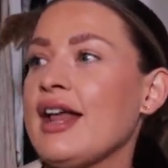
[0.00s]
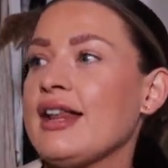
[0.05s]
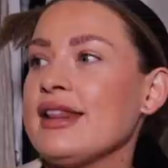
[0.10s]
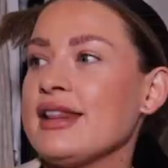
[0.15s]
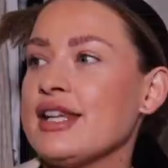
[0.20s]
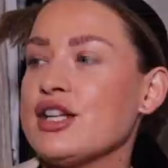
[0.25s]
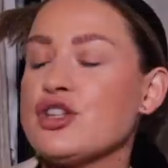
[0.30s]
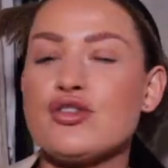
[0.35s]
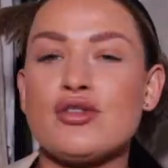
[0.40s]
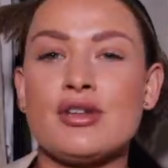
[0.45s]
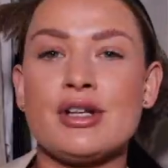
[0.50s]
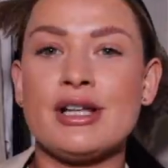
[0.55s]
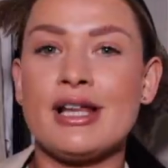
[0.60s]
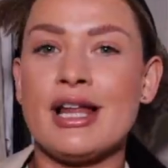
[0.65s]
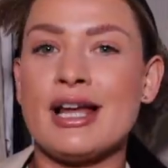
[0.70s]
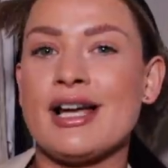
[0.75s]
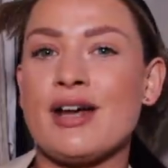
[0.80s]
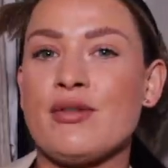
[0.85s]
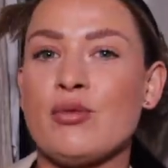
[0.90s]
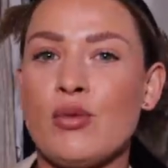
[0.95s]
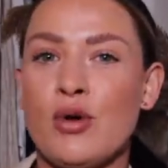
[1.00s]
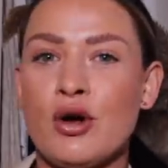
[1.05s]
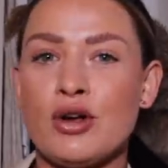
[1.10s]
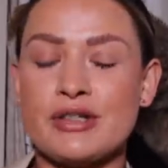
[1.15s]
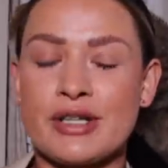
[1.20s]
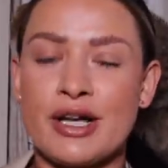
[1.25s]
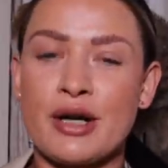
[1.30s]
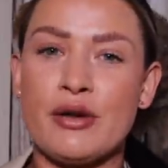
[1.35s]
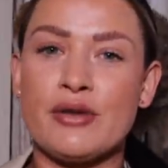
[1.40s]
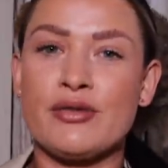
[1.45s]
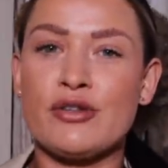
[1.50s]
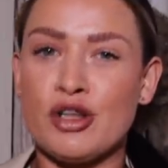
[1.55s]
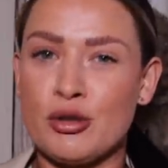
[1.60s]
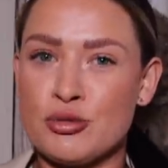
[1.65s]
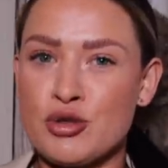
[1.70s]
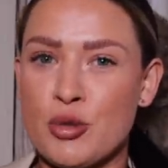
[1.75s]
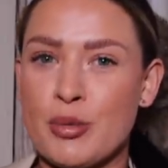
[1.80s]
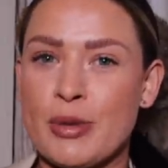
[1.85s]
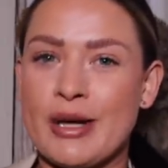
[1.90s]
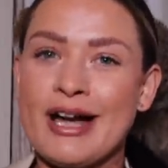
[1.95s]
literally like I've walked out of
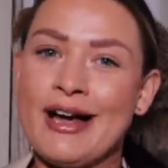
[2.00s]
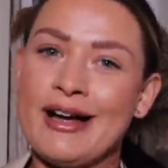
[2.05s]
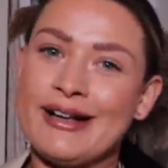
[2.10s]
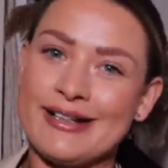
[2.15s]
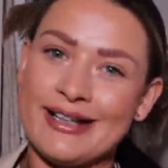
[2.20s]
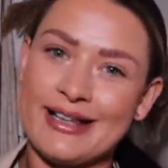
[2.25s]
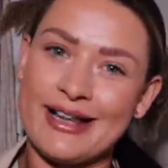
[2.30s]
Club Tropicana.